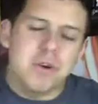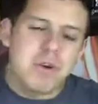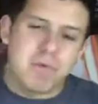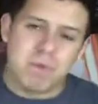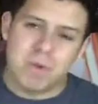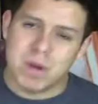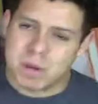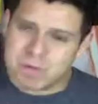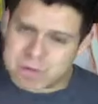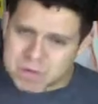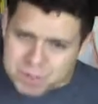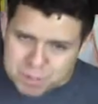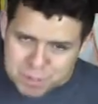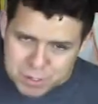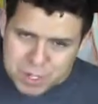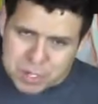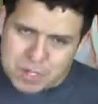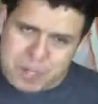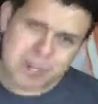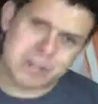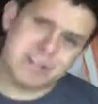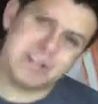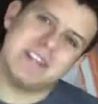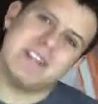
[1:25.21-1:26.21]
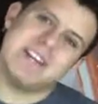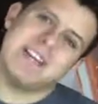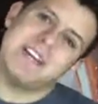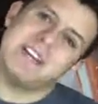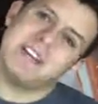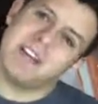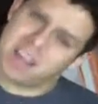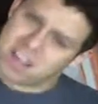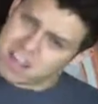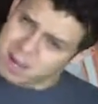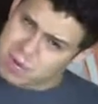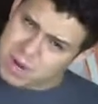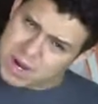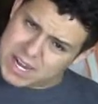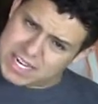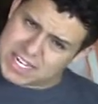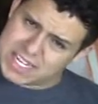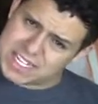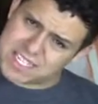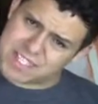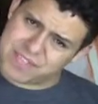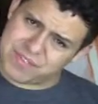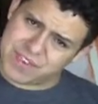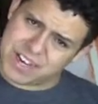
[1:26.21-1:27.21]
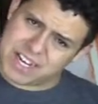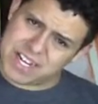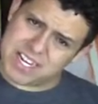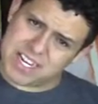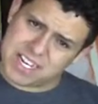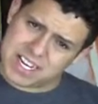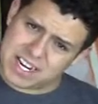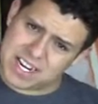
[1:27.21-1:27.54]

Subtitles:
Rose Byrne, not quite as funny,